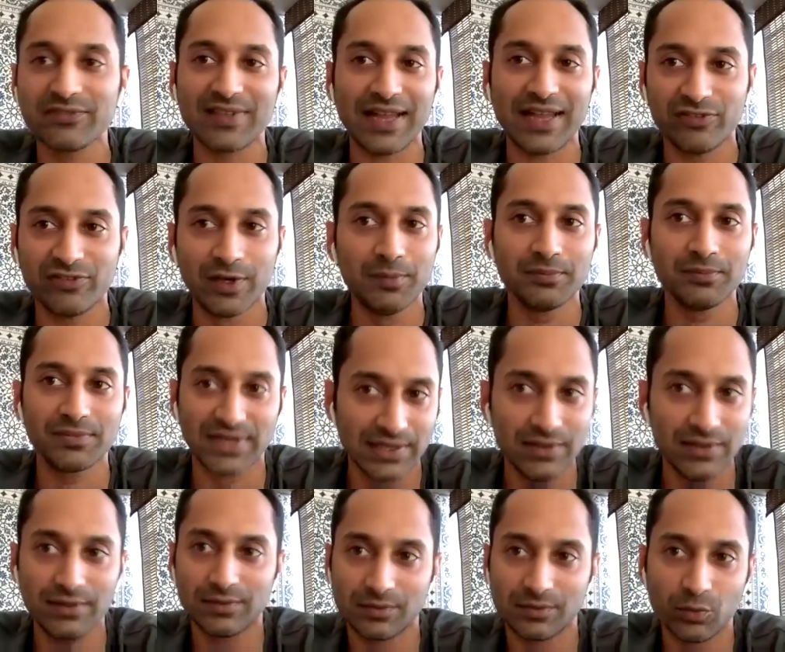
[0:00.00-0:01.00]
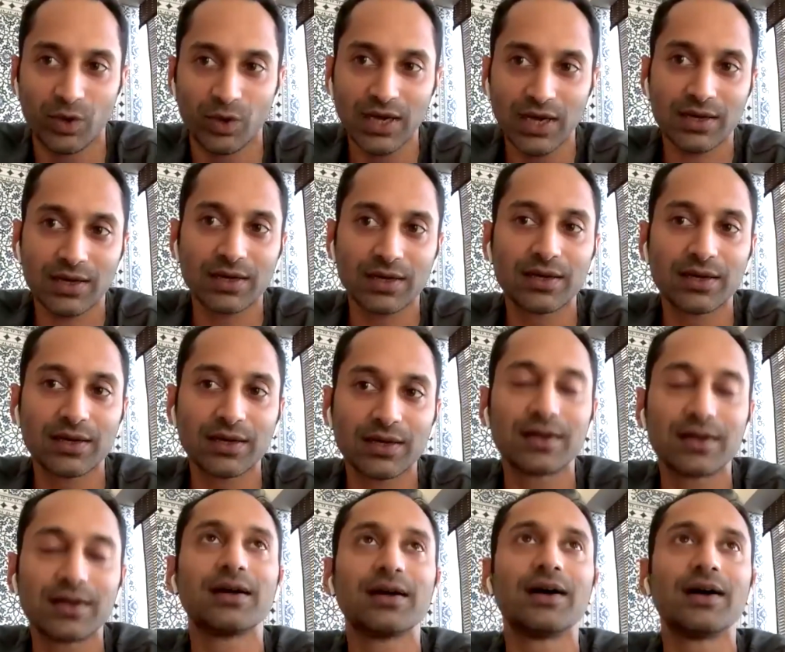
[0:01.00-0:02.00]
that film didn't work,
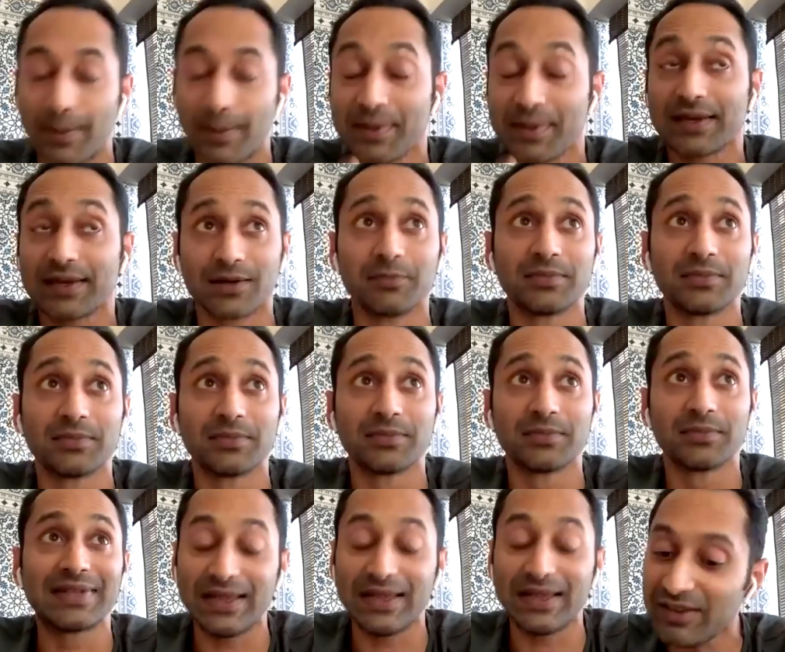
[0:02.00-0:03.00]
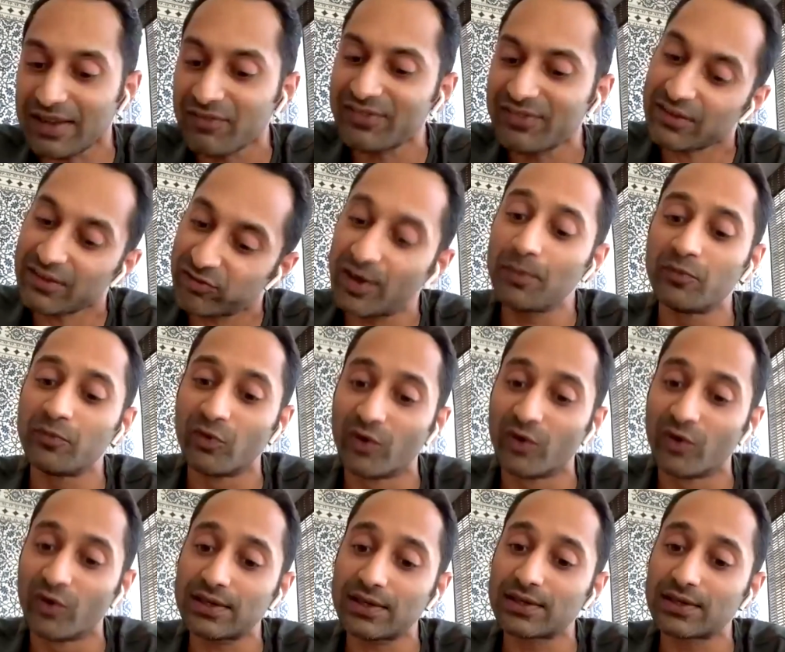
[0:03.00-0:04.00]
if that film
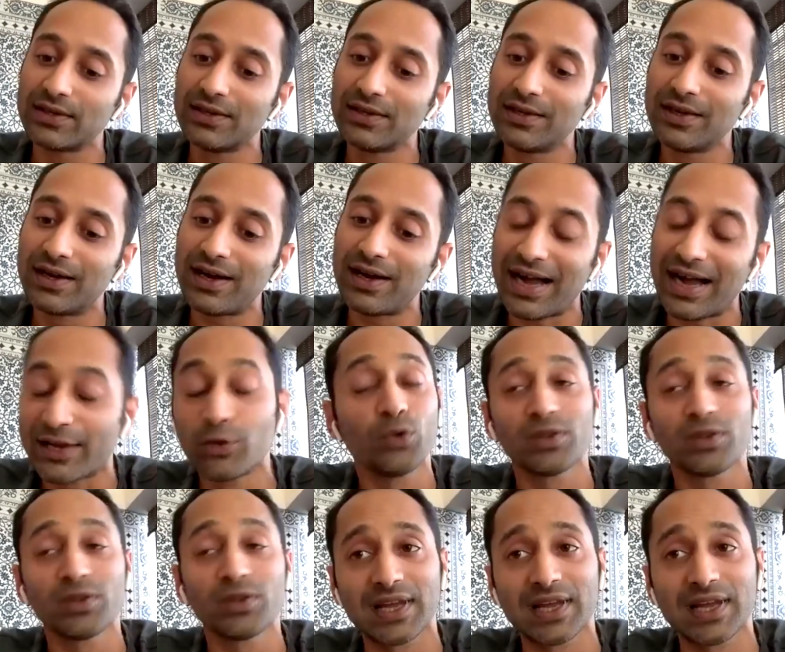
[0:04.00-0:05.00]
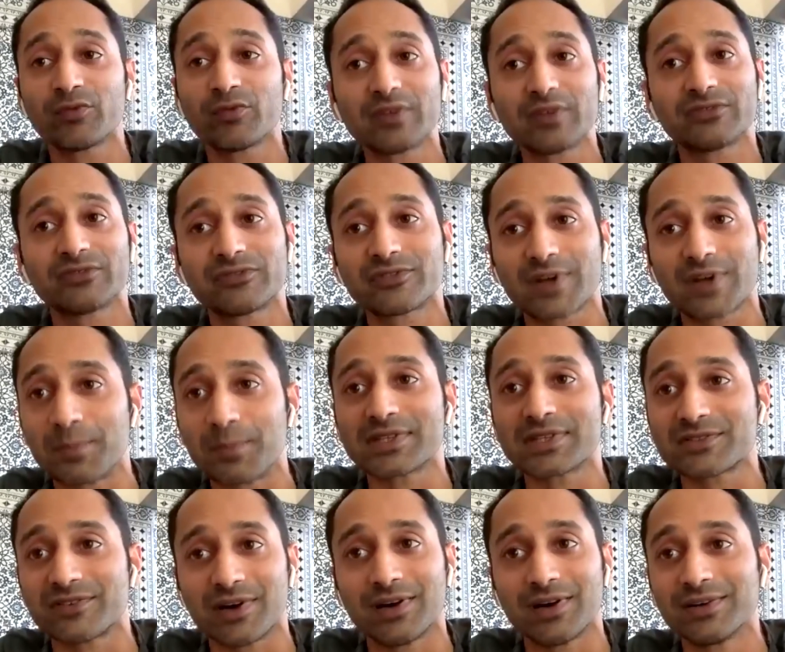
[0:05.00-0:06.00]
worked, I don't think I would have come this
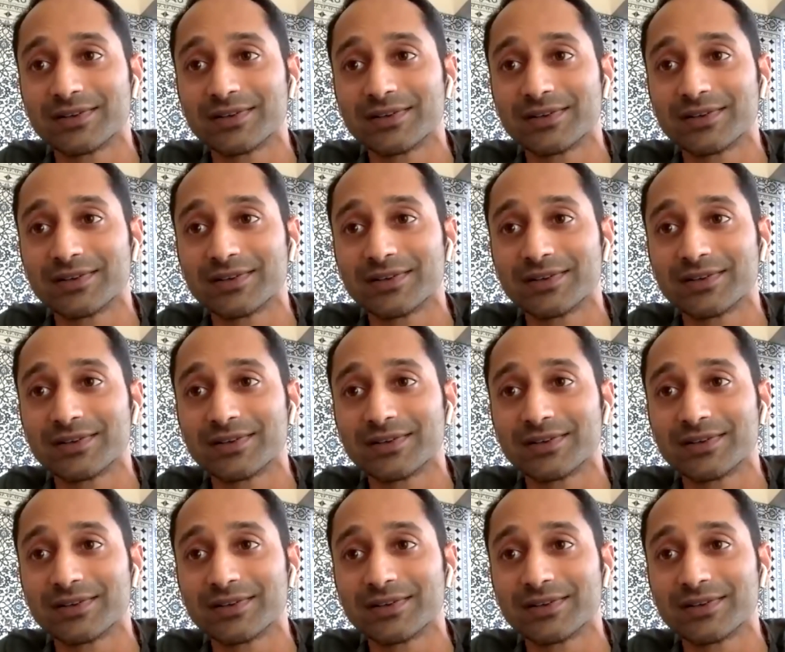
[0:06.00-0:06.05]
far.